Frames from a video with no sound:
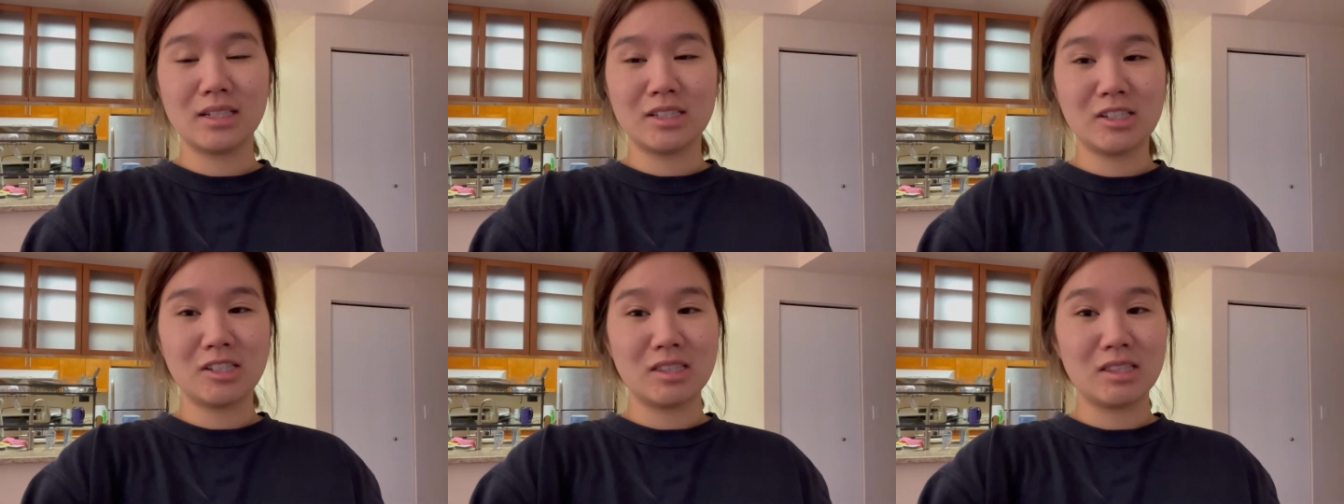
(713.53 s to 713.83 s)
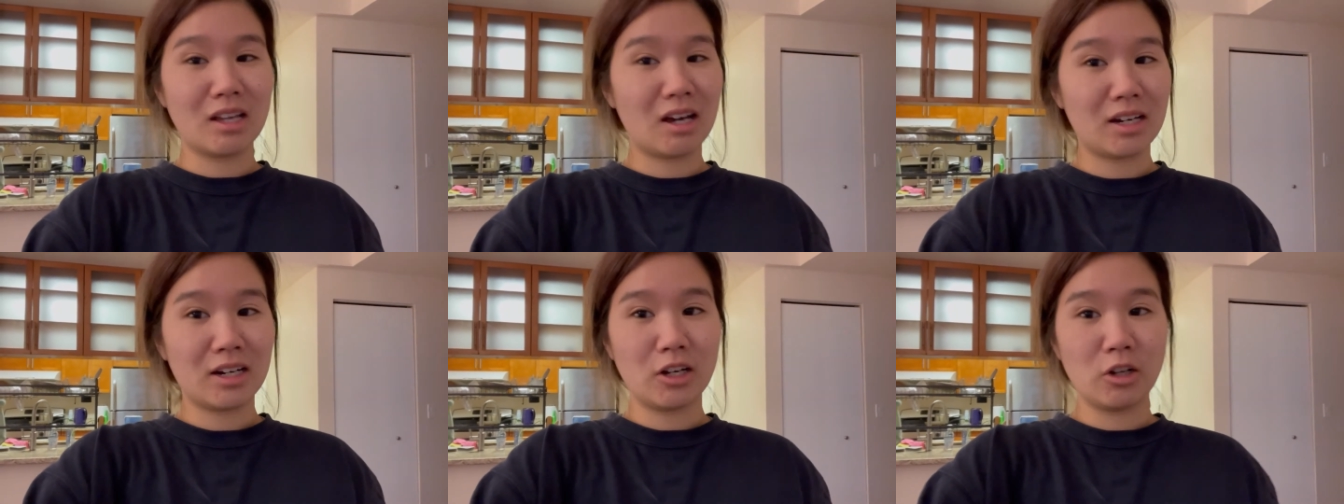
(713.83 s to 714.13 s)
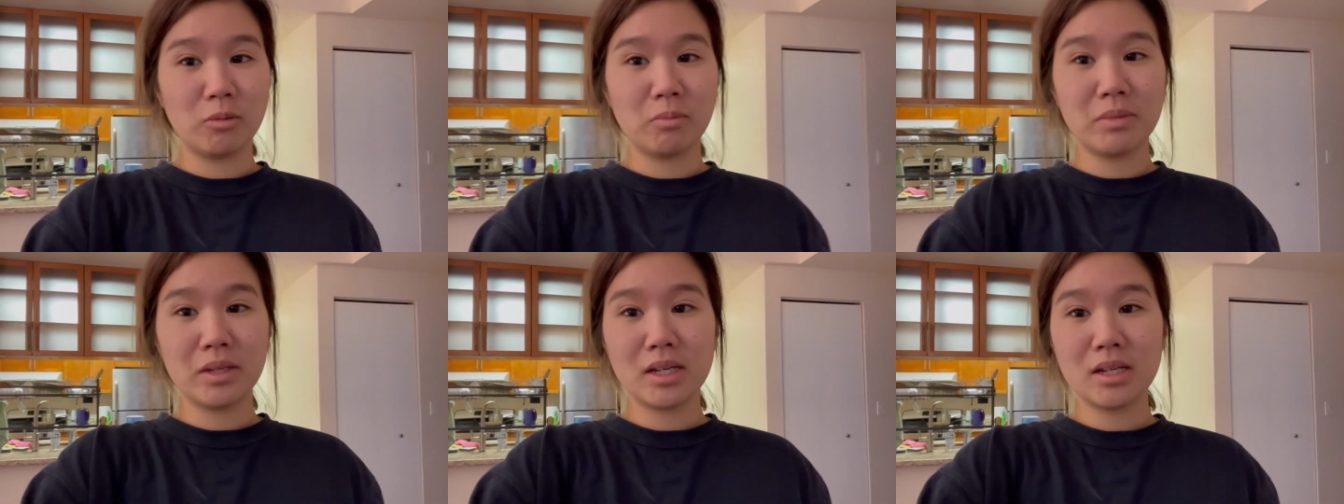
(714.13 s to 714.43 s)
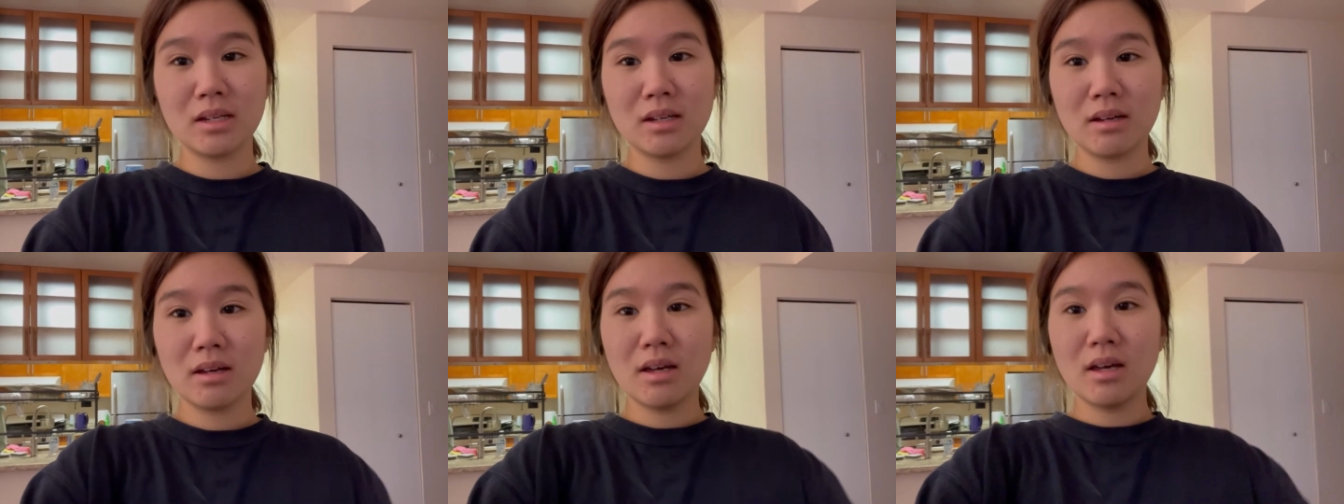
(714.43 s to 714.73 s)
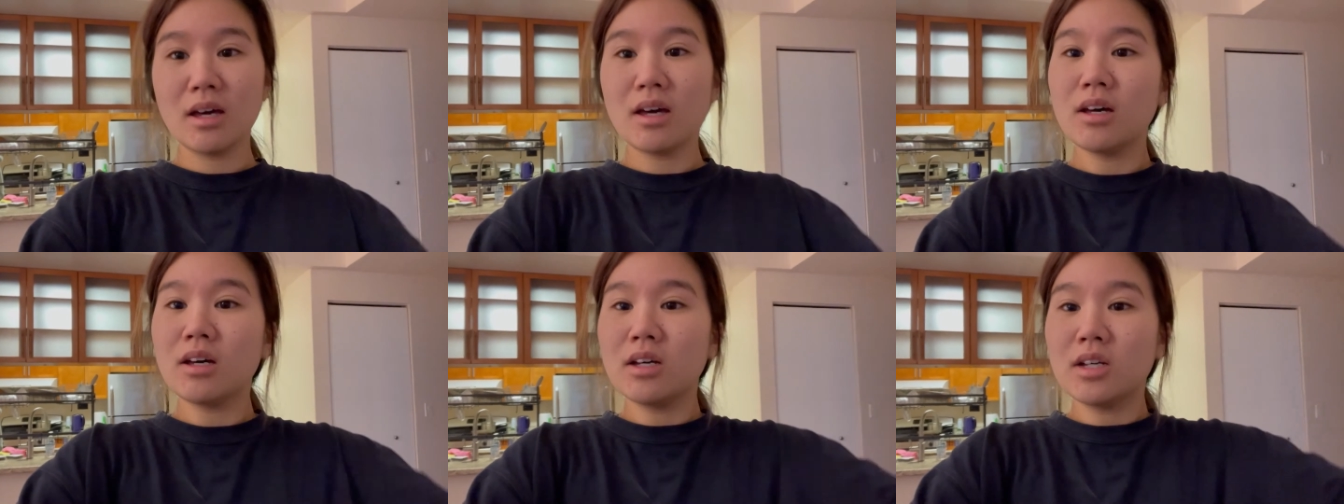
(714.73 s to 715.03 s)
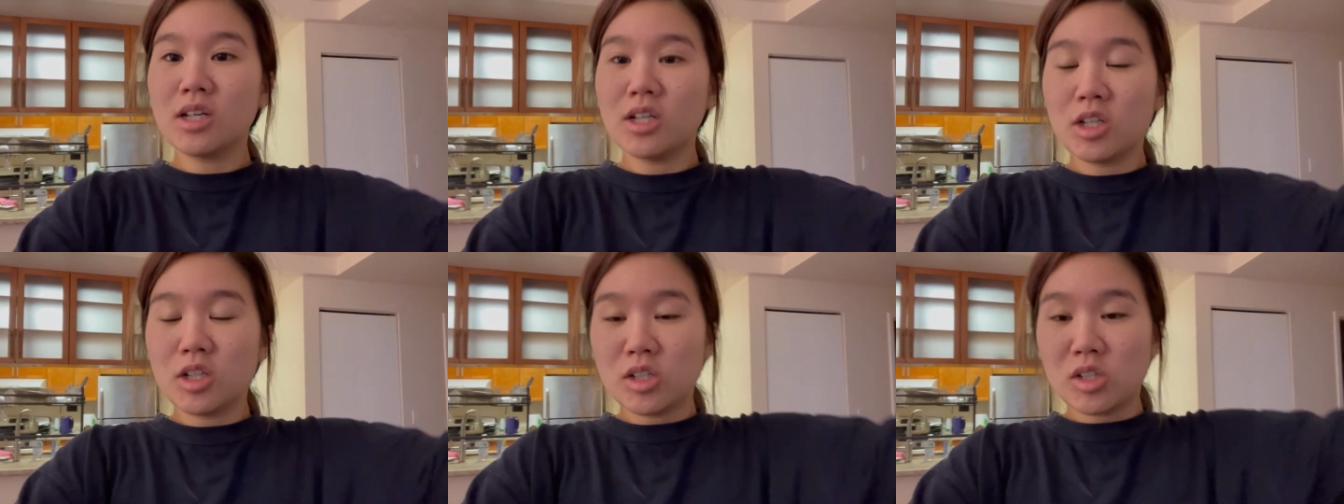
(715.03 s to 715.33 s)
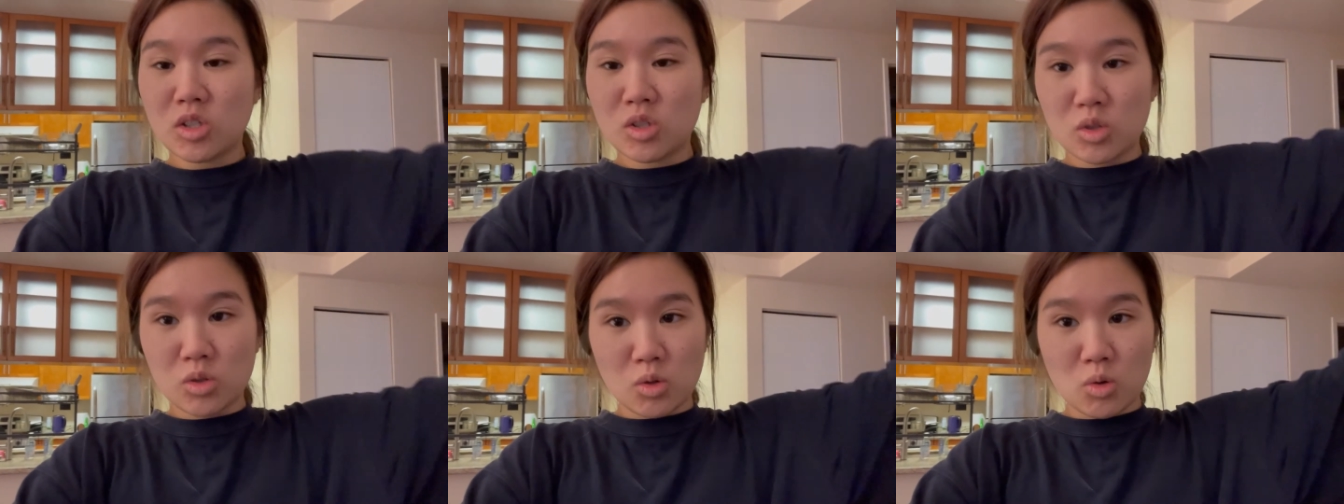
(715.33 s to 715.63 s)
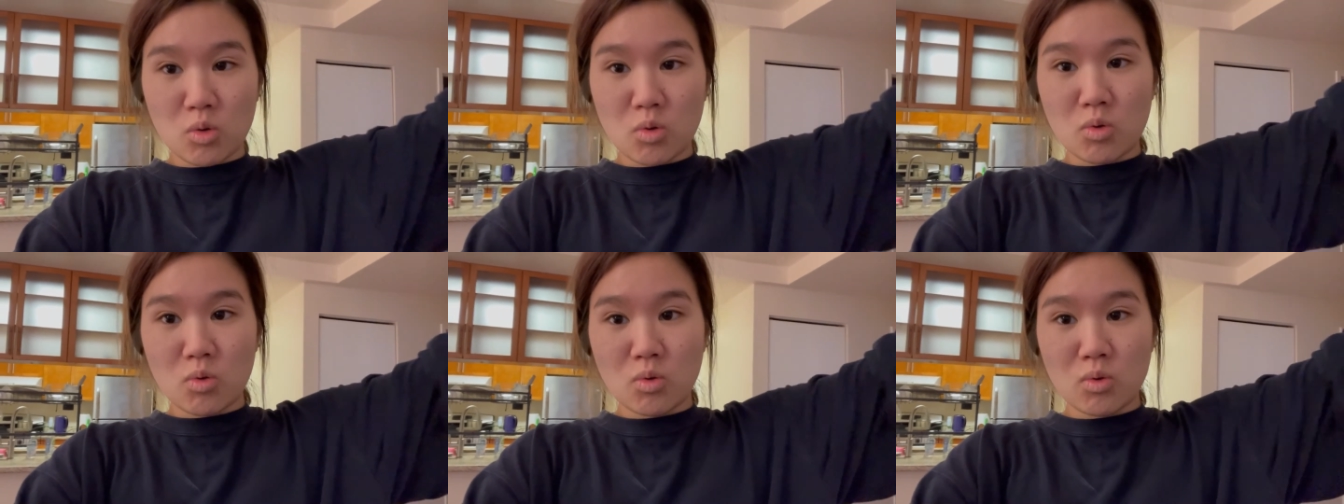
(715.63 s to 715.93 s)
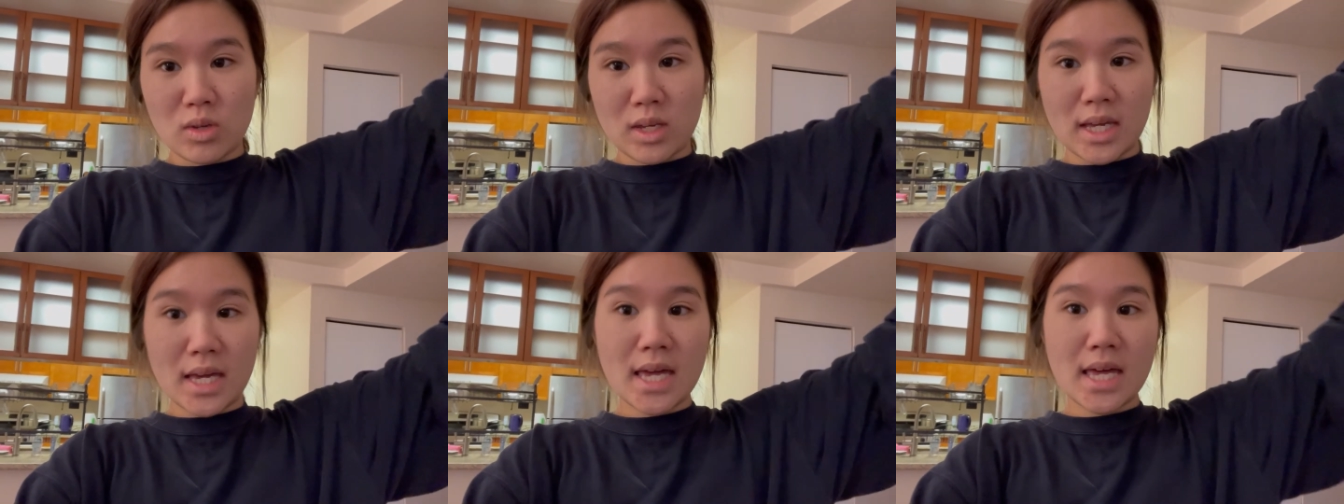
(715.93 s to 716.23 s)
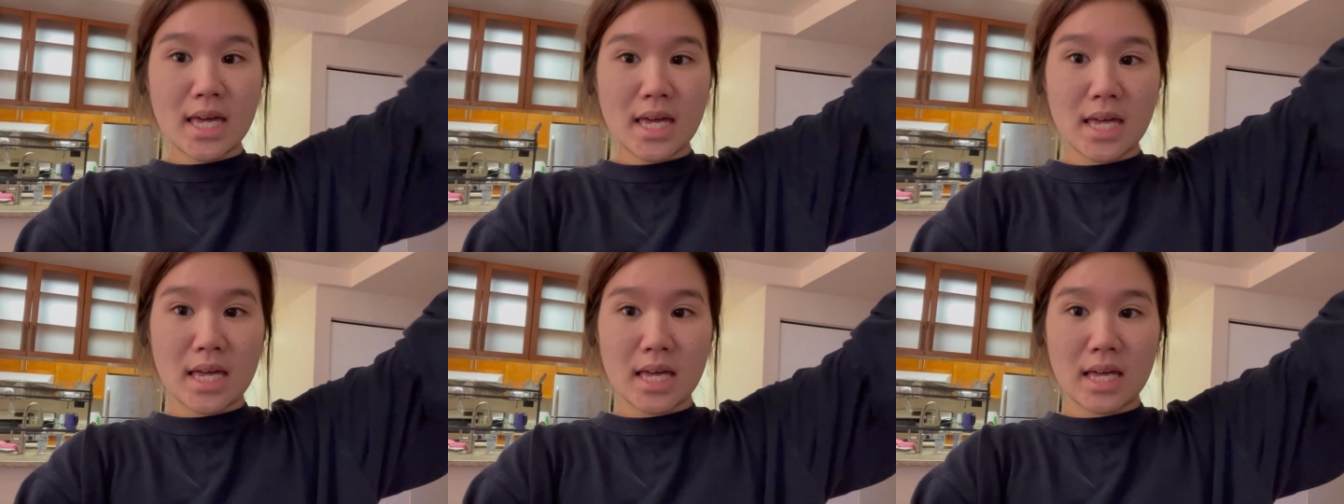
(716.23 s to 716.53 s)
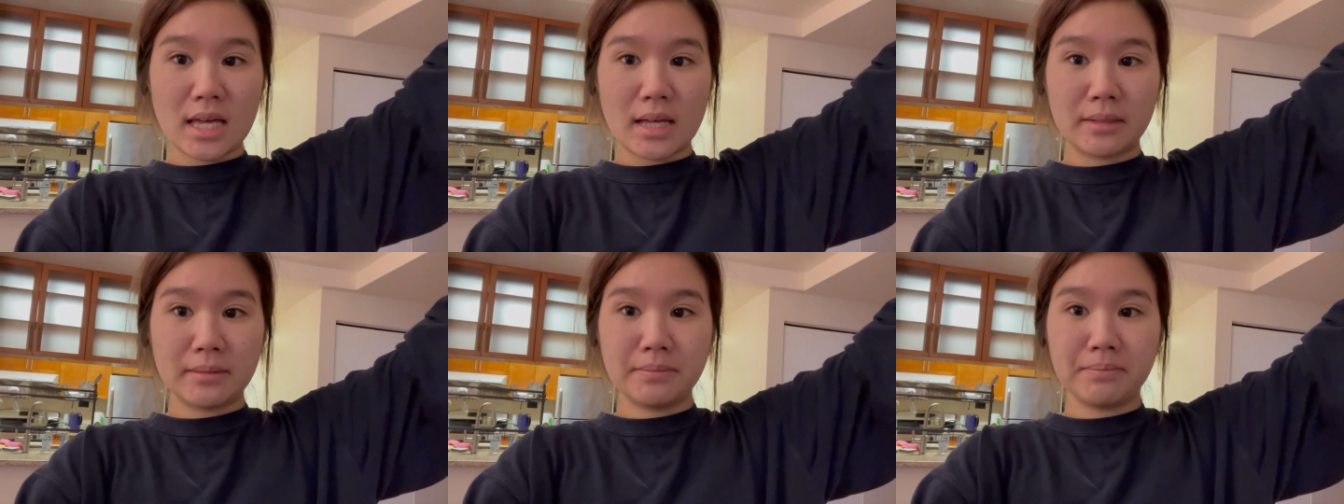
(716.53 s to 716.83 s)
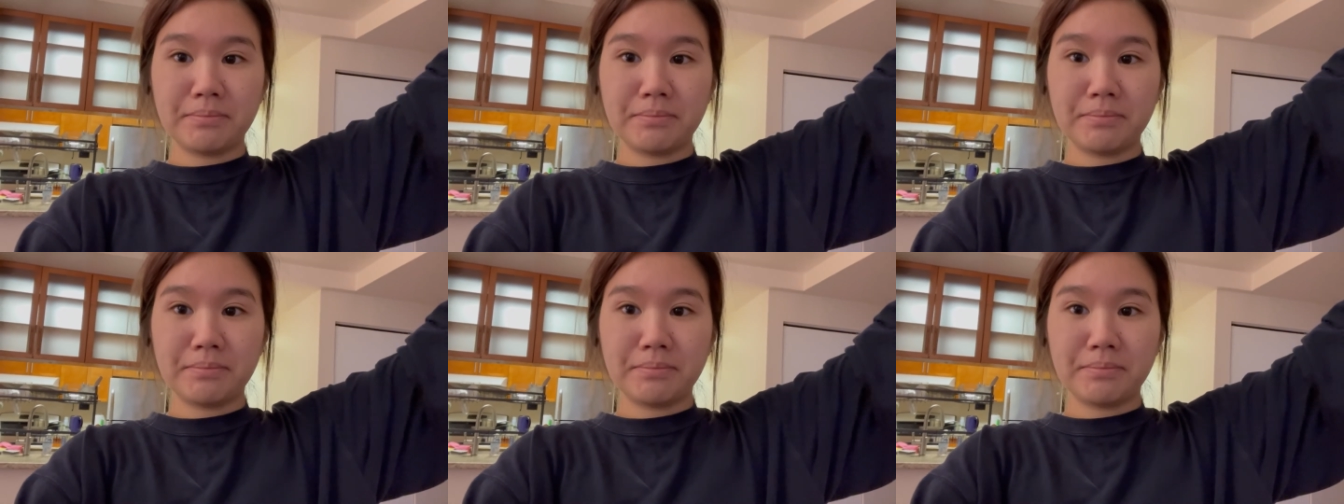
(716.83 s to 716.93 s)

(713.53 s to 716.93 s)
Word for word: it's not helping. So yeah,